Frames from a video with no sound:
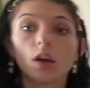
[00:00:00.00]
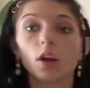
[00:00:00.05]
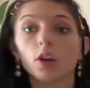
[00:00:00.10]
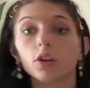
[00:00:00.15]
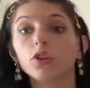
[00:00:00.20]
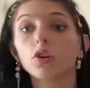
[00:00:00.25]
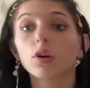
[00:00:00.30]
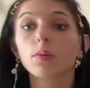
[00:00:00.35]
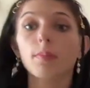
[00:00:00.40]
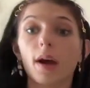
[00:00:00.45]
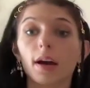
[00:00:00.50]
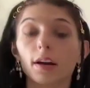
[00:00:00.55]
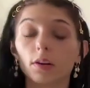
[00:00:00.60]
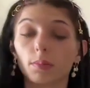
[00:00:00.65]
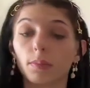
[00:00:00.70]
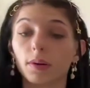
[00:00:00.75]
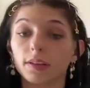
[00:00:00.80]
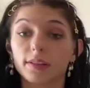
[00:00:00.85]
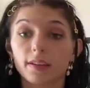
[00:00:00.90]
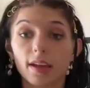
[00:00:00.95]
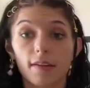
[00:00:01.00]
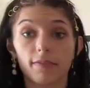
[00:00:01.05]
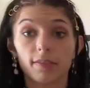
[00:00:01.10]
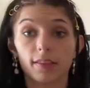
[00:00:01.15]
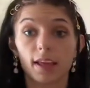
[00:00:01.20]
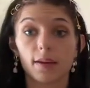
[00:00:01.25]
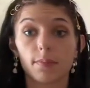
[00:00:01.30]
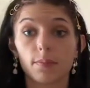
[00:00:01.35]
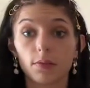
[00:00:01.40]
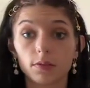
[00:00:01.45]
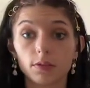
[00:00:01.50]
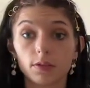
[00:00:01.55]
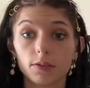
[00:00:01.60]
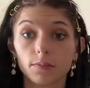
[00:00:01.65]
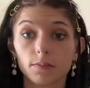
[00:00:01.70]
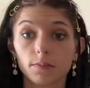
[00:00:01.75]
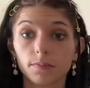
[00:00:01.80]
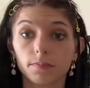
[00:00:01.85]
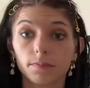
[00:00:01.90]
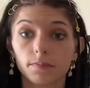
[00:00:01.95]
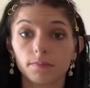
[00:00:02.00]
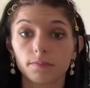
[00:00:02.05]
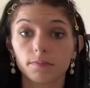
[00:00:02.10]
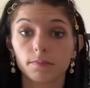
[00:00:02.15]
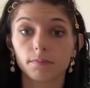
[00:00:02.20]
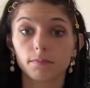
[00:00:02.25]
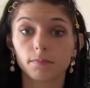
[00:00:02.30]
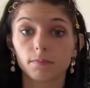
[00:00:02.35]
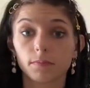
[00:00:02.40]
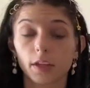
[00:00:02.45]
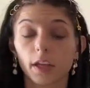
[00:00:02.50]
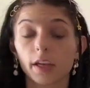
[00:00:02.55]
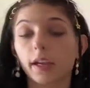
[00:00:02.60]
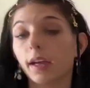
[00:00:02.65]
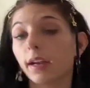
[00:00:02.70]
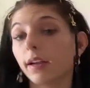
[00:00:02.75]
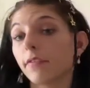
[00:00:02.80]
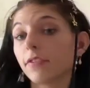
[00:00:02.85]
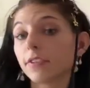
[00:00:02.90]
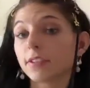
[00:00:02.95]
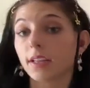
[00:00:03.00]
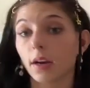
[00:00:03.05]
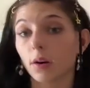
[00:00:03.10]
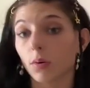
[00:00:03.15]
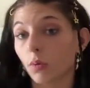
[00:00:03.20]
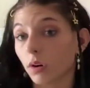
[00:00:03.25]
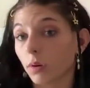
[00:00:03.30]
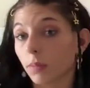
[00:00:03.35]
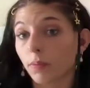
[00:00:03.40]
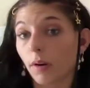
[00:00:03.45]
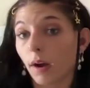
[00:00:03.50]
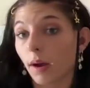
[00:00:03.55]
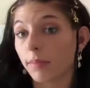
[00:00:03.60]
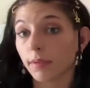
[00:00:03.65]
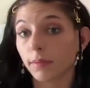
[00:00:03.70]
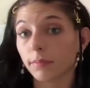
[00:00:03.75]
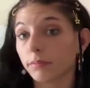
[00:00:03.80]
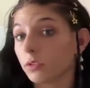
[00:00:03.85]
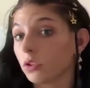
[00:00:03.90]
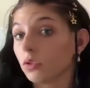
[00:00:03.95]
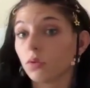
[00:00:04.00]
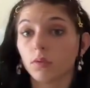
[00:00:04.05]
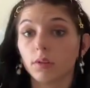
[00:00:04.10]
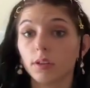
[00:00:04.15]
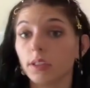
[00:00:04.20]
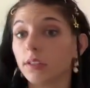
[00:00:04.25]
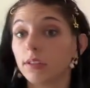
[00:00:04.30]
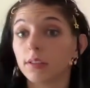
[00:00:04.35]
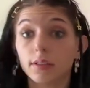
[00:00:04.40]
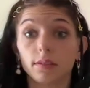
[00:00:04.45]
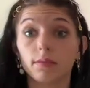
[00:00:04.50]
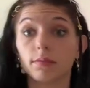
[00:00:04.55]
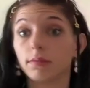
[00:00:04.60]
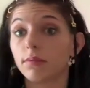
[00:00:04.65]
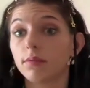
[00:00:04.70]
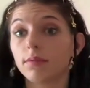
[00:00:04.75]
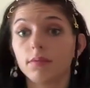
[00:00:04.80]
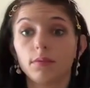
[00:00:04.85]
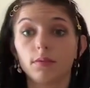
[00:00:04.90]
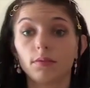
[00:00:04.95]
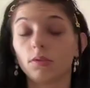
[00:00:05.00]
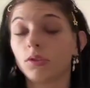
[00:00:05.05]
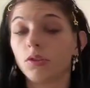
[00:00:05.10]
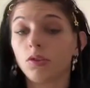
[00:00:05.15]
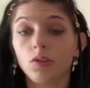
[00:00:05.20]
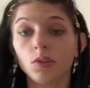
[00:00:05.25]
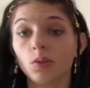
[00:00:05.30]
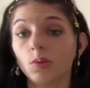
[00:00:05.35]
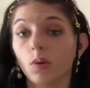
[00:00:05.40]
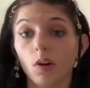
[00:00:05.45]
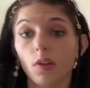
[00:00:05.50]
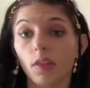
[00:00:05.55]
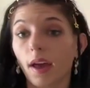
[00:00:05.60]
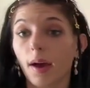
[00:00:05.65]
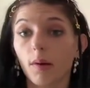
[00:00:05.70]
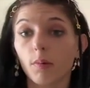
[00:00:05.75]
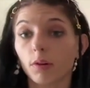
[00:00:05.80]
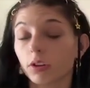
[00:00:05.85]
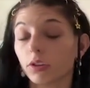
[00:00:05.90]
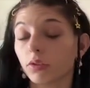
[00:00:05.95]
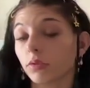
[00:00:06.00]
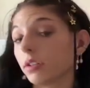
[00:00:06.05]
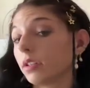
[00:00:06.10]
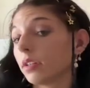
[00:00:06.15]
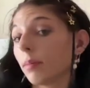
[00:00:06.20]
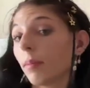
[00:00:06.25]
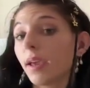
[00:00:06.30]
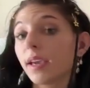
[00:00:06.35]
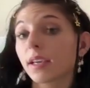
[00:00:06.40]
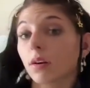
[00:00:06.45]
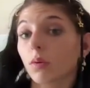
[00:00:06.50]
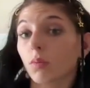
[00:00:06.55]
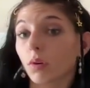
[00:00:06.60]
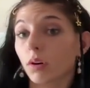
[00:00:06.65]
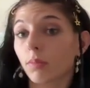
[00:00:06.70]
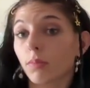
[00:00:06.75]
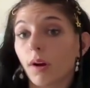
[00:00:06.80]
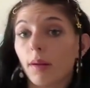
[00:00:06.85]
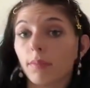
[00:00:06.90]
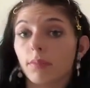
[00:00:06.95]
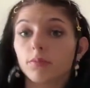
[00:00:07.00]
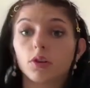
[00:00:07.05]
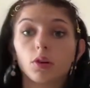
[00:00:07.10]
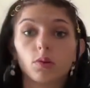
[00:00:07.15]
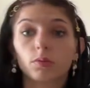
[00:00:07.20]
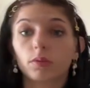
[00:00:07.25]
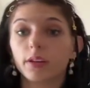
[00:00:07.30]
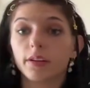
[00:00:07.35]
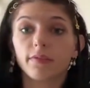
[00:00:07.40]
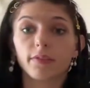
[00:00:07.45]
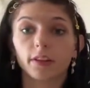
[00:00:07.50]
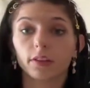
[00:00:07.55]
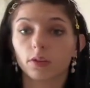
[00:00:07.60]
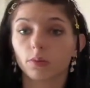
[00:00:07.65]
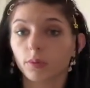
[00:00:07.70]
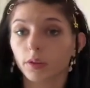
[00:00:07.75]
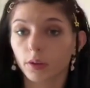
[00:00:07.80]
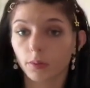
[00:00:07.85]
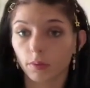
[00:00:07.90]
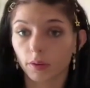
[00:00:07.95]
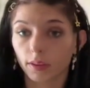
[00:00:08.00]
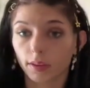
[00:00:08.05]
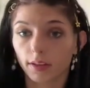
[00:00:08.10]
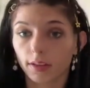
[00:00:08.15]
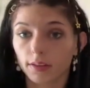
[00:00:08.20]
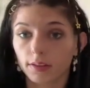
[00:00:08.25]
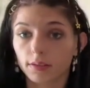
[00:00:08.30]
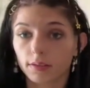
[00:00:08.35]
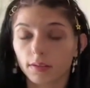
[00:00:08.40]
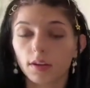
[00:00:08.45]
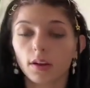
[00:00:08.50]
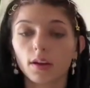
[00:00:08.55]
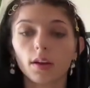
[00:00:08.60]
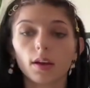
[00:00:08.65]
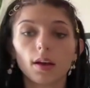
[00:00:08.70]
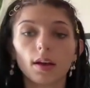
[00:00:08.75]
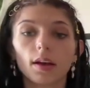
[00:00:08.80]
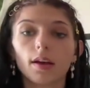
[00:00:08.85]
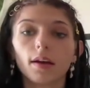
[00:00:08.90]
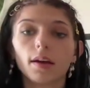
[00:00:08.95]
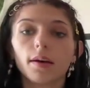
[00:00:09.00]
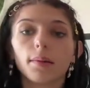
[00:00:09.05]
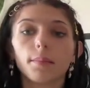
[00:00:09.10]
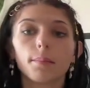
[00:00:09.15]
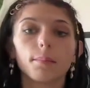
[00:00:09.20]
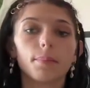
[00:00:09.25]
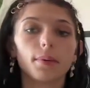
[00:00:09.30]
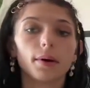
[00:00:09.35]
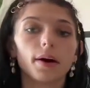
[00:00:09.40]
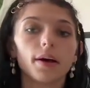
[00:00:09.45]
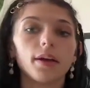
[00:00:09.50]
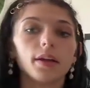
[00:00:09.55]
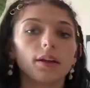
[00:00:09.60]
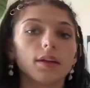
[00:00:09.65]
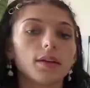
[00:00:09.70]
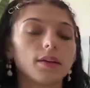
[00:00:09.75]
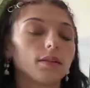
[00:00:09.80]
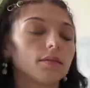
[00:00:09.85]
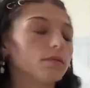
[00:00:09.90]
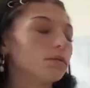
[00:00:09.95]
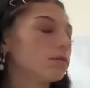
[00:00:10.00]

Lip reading: Your model must have labels. Again, if it's not a word problem, you don't need to do all that work. You don't need to make it a word problem. Don't reinvent the wheel with this. But